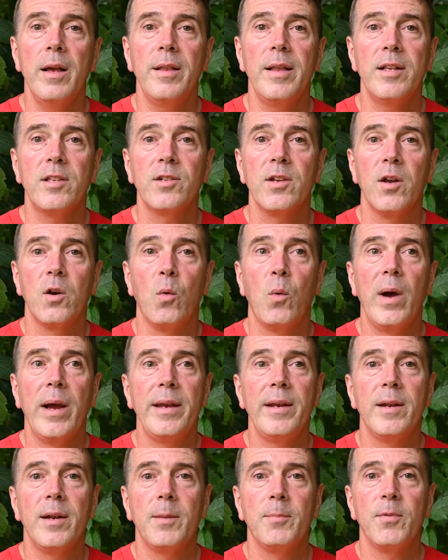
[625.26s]
And that's going to
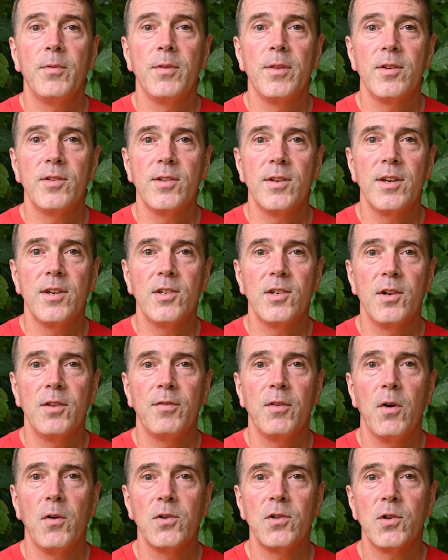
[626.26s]
wind it up for this edition of
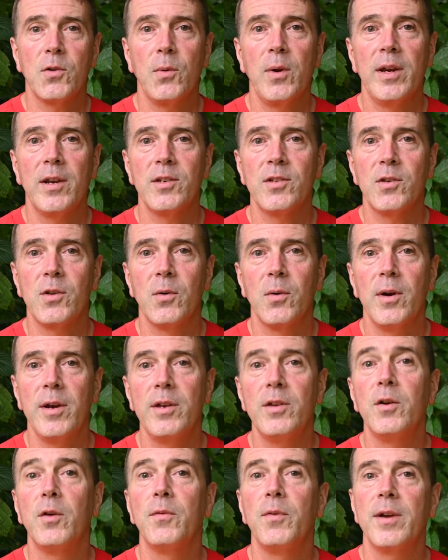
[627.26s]
Costa Rica Story.
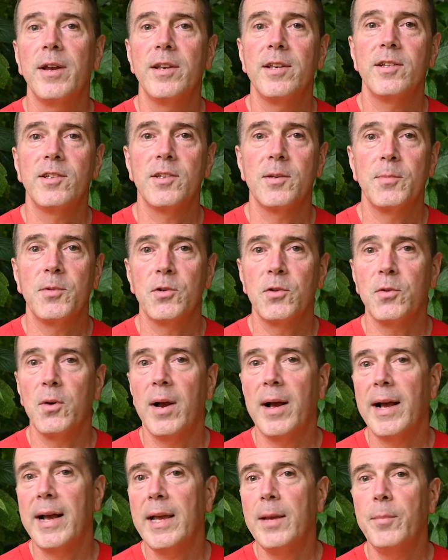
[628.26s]
Don't forget to
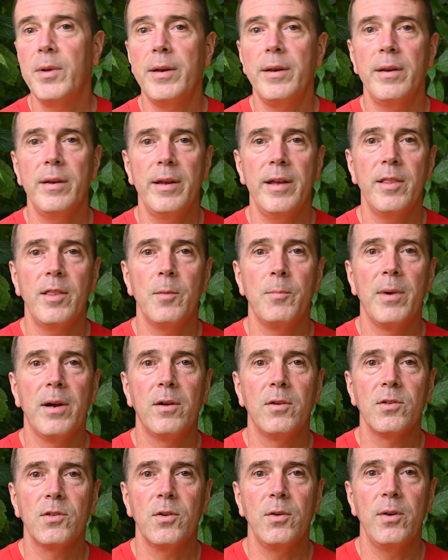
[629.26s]
subscribe and hit the
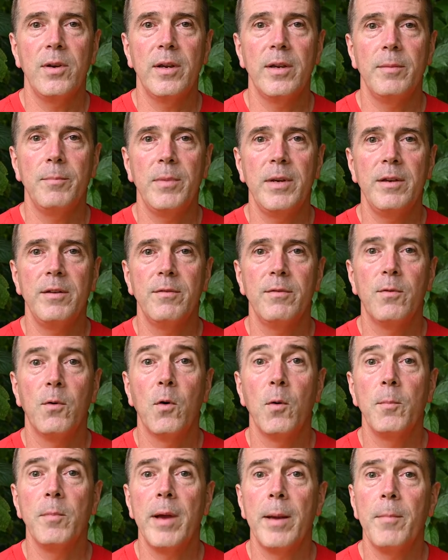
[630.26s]
bell so you can be
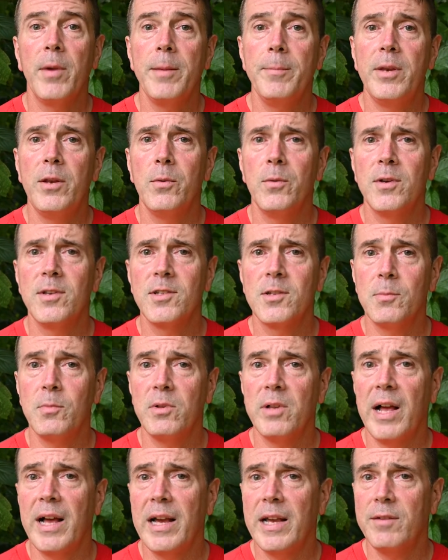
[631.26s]
informed. I might be doing some
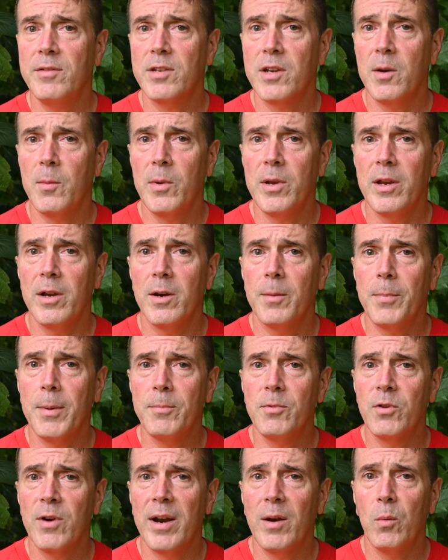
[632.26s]
lives coming up. I'm
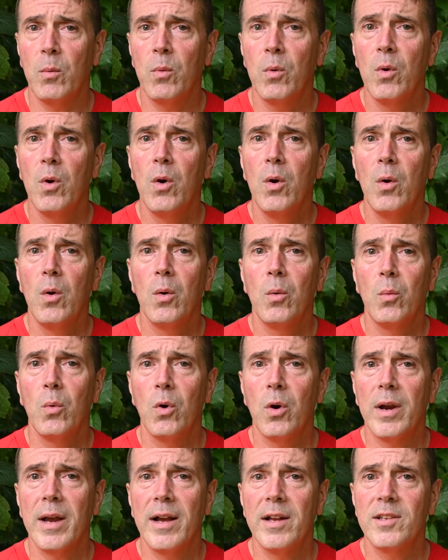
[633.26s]
trying to
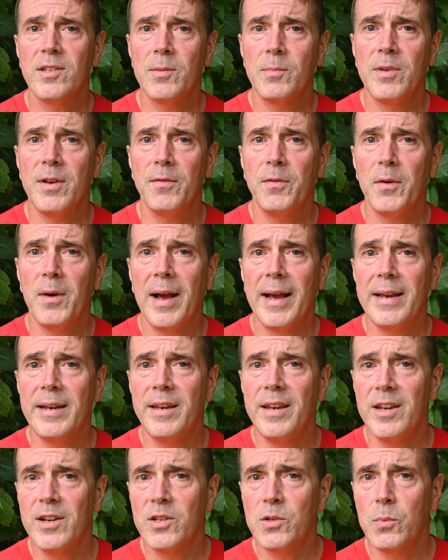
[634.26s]
work on some different
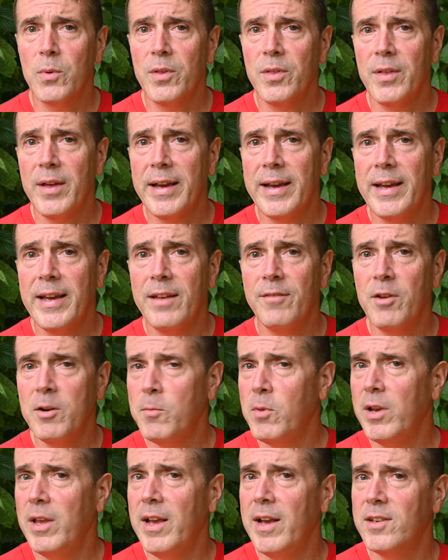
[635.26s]
ideas with that. If
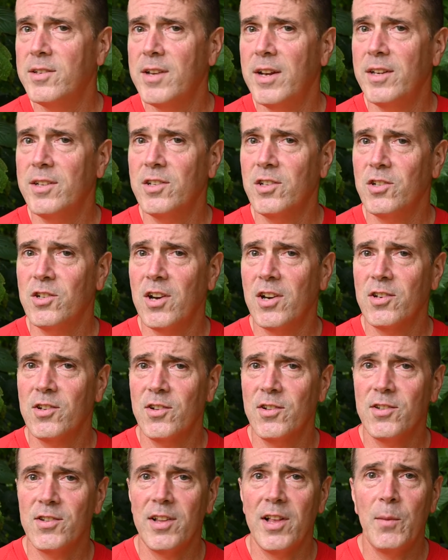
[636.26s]
anybody has any
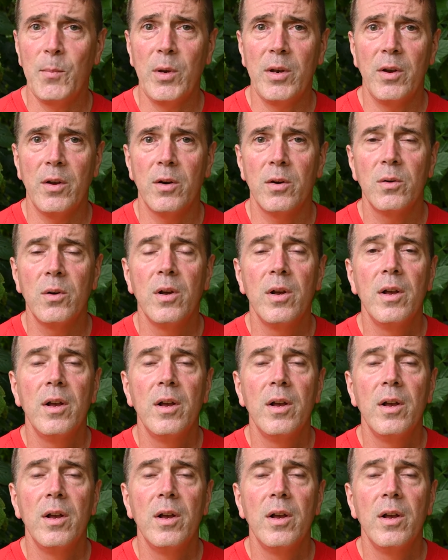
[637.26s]
suggestions, let me know.